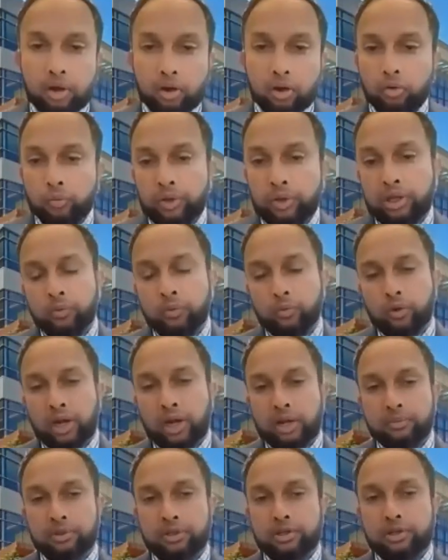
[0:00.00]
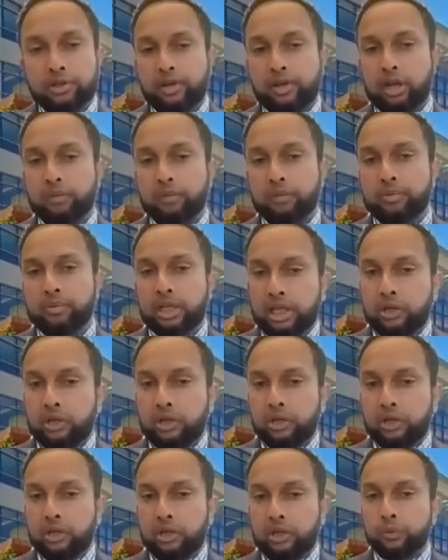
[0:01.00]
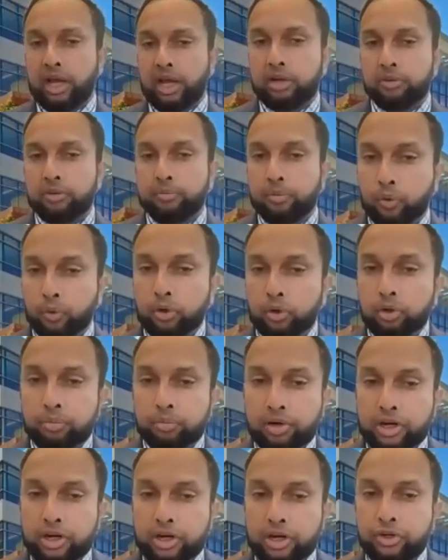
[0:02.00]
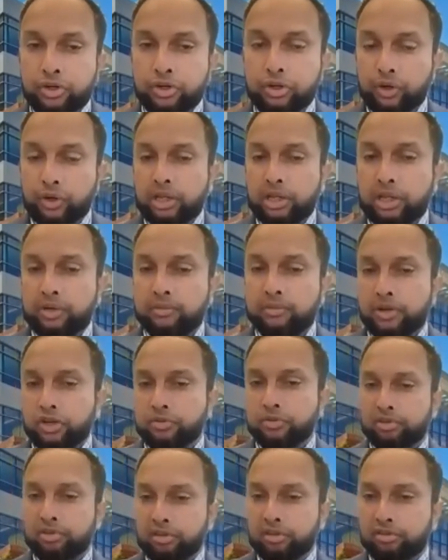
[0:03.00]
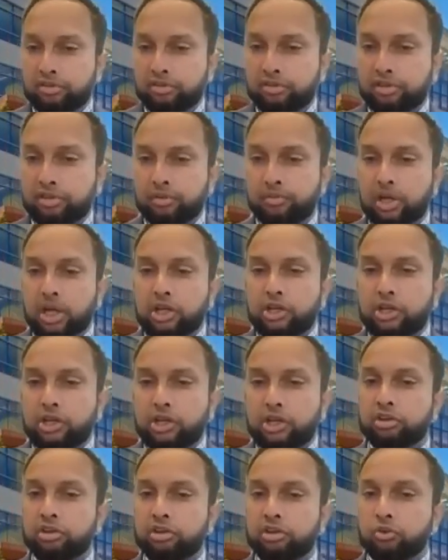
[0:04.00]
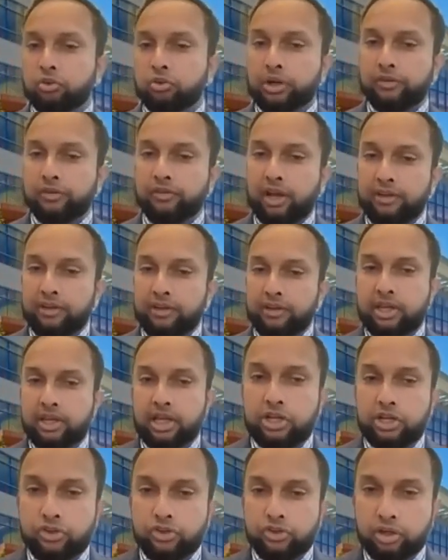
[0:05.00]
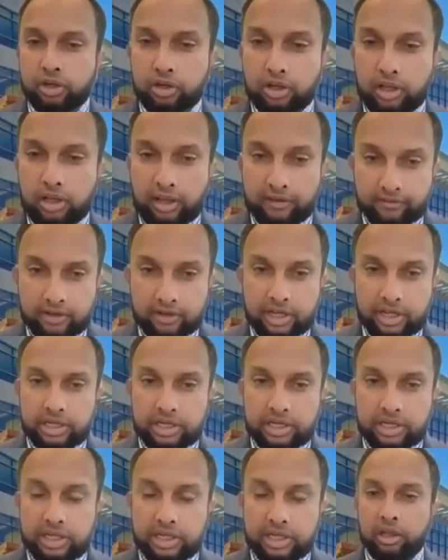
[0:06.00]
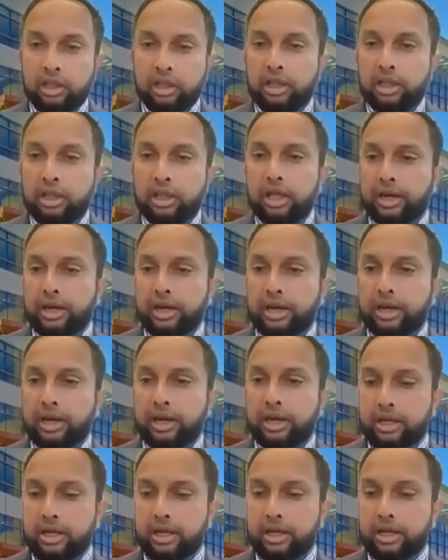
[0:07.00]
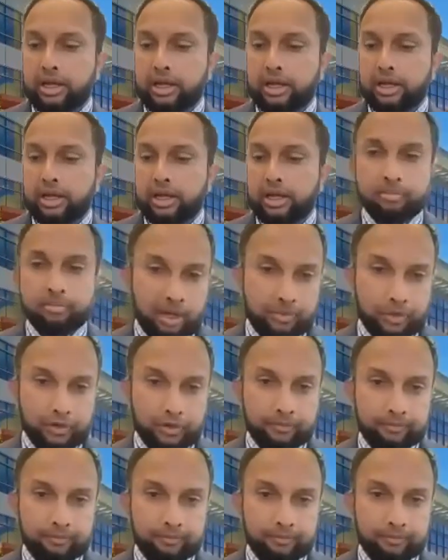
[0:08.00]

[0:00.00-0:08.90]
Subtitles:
We were able to develop an EUS-guided portal pressure gradient measurement system using a 25 gauge FNA needle and a compact manometer.